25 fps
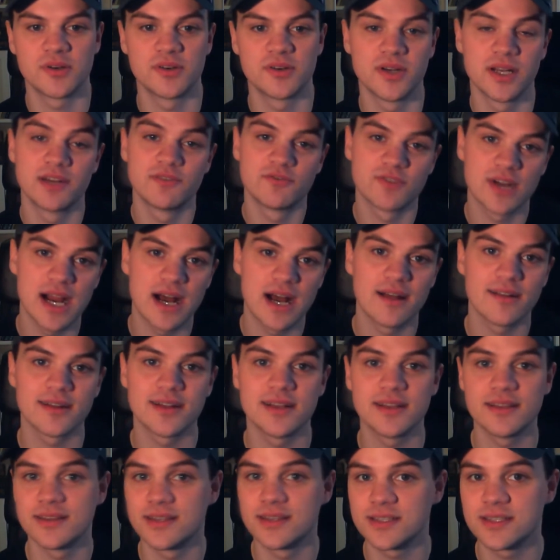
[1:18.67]
And in
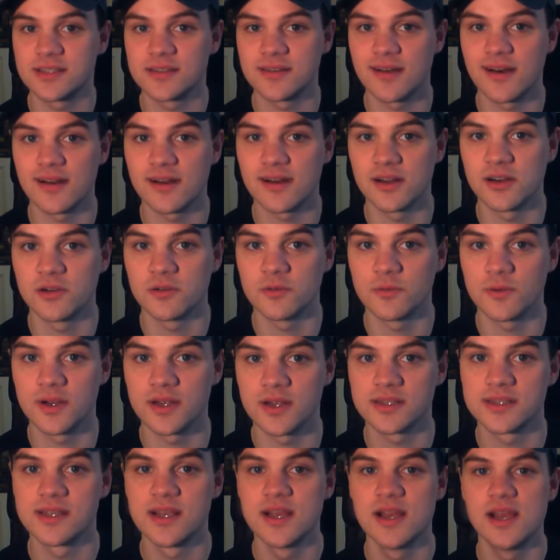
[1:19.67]
reality, this is not how it
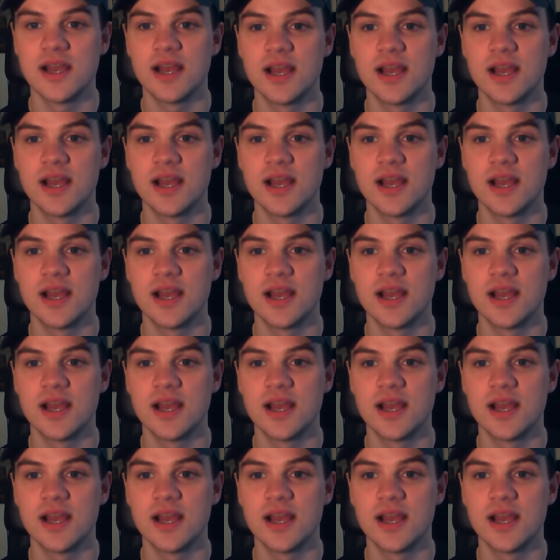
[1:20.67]
works.